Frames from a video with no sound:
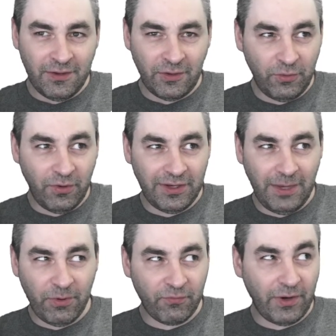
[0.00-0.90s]
You couldn't
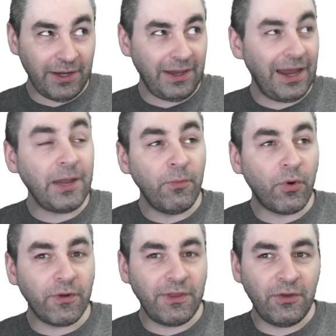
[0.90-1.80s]
keep it running any
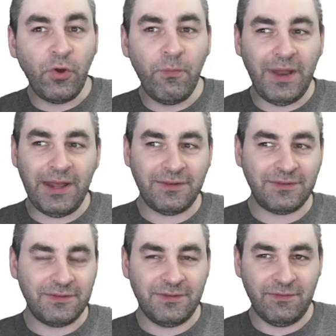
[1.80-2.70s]
more than 2
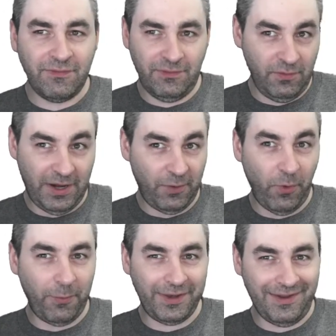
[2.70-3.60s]
minutes, no matter
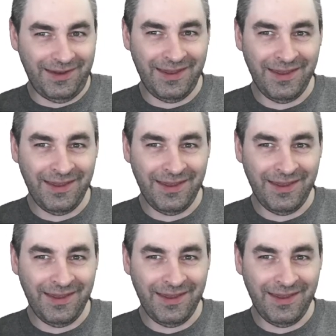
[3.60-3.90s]
what we did.